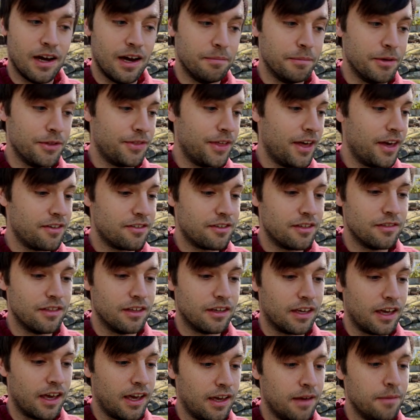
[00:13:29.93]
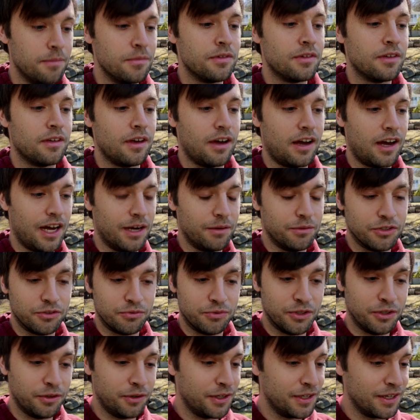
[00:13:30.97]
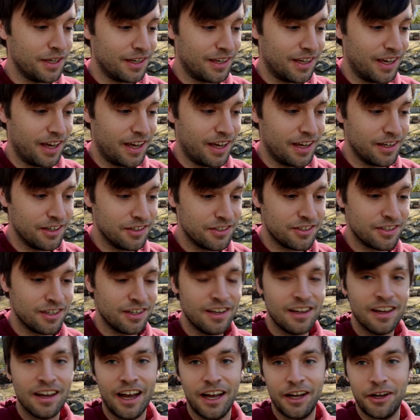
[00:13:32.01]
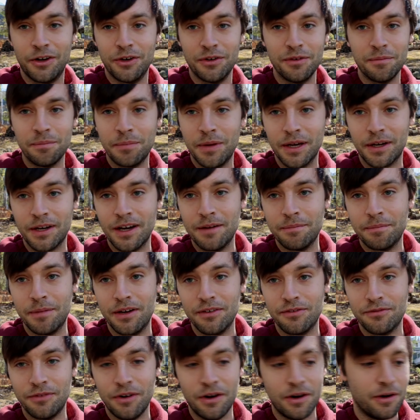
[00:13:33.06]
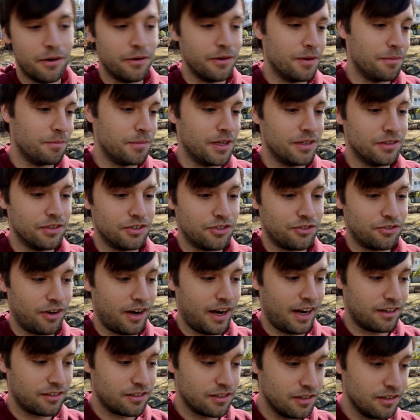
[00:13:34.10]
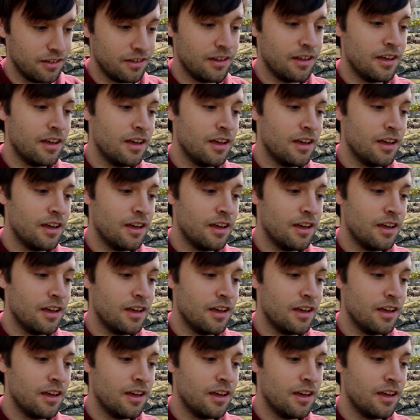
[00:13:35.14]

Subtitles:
But thanks to the games, I was really engaged. I couldn't pick up my phone and be distracted.